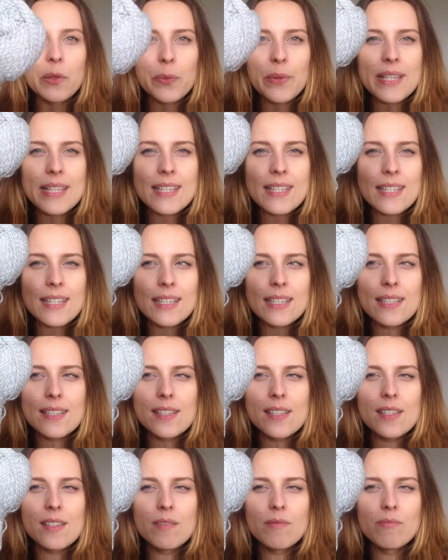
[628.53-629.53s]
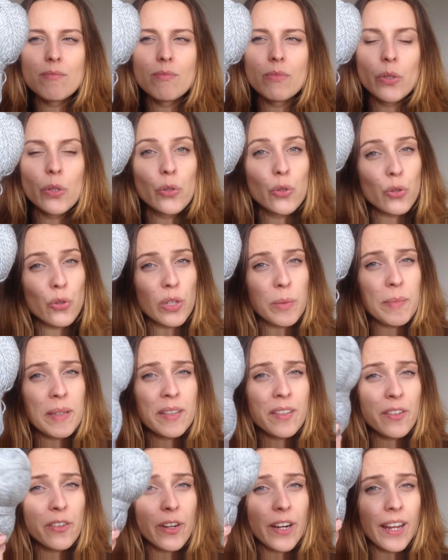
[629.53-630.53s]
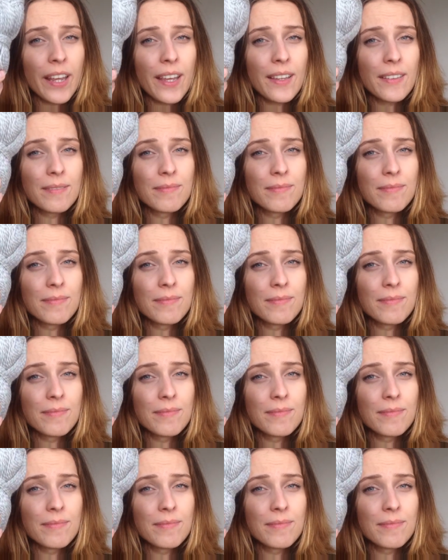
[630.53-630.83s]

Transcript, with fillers: twisted, creamy and gray.